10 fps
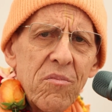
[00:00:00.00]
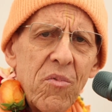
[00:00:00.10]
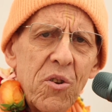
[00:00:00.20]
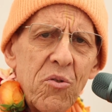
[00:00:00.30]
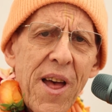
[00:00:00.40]

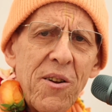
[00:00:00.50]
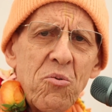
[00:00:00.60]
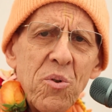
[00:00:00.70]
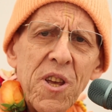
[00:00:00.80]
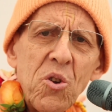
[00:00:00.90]
is
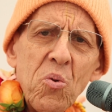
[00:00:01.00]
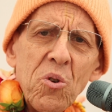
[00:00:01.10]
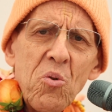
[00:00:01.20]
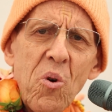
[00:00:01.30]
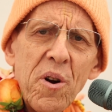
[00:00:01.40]
naturally equal
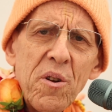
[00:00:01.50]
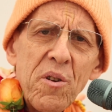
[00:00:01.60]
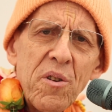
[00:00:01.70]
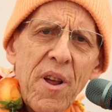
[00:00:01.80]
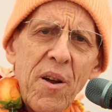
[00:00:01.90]
toward
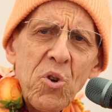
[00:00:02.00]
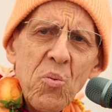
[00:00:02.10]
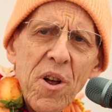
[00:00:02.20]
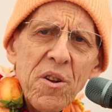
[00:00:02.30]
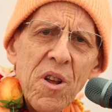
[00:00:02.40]

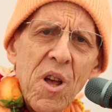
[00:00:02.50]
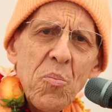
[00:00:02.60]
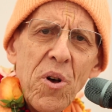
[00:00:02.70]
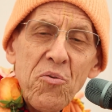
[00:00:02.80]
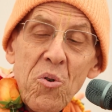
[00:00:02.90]
everyone,
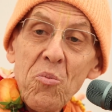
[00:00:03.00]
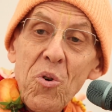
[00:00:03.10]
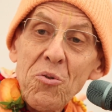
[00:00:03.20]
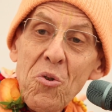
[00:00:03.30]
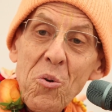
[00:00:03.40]
but for
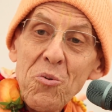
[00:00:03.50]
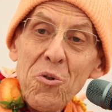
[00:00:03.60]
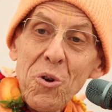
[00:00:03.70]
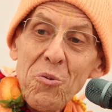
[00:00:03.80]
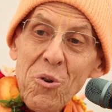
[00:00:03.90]
one's own
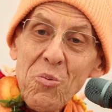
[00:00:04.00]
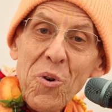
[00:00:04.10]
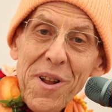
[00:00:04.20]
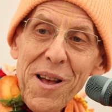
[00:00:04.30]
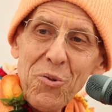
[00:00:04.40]
children,
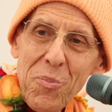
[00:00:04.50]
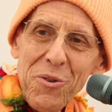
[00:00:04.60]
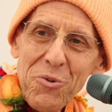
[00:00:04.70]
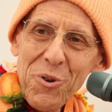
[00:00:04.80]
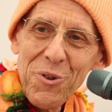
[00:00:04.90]
one has
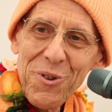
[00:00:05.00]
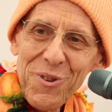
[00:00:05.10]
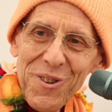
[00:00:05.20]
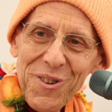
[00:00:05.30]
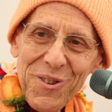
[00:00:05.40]
special
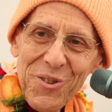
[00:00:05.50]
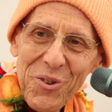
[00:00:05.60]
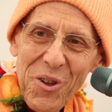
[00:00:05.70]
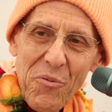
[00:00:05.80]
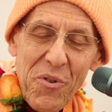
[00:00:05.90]

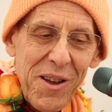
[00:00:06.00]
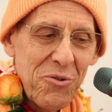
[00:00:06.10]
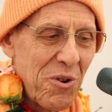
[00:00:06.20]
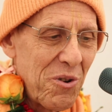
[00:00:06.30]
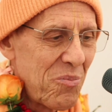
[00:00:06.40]

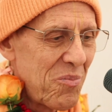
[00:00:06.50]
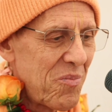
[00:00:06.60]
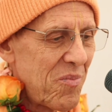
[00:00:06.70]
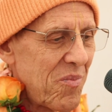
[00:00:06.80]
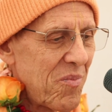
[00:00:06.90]
affection.
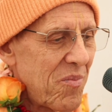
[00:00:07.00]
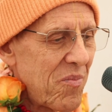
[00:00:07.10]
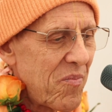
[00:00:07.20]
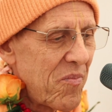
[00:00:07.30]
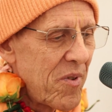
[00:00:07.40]

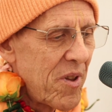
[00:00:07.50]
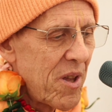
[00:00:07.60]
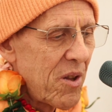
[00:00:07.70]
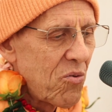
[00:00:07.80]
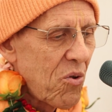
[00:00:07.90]

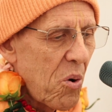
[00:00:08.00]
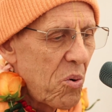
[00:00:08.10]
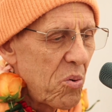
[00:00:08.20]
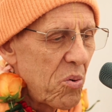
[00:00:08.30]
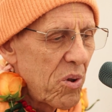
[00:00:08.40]

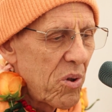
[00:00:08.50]
So